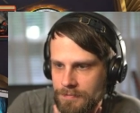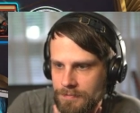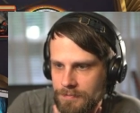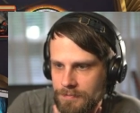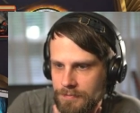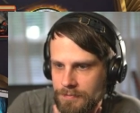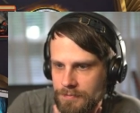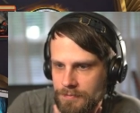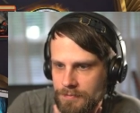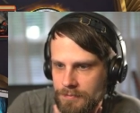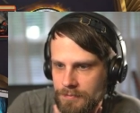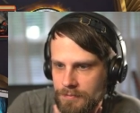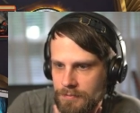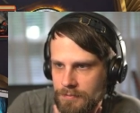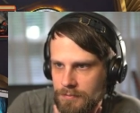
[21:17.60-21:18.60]

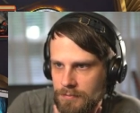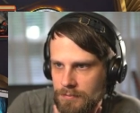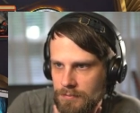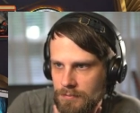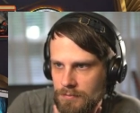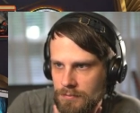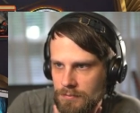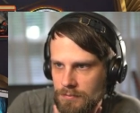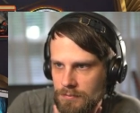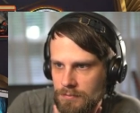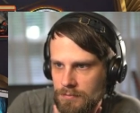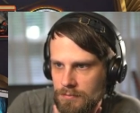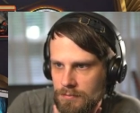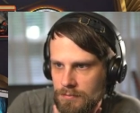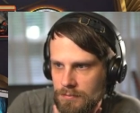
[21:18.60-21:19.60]

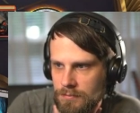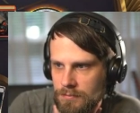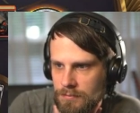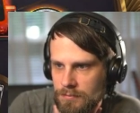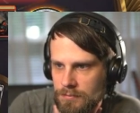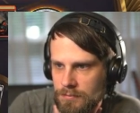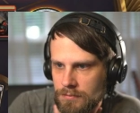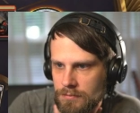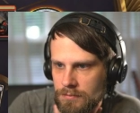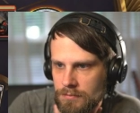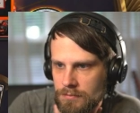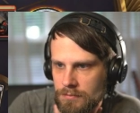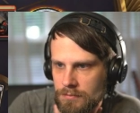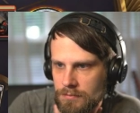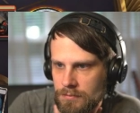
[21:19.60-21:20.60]

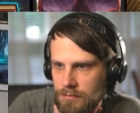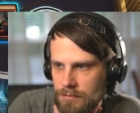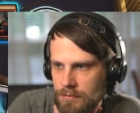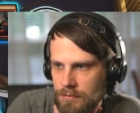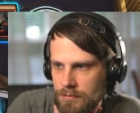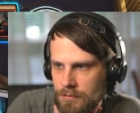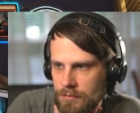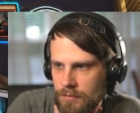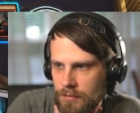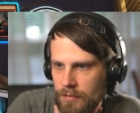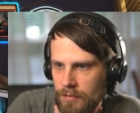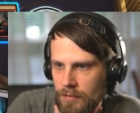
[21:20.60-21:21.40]
(silence)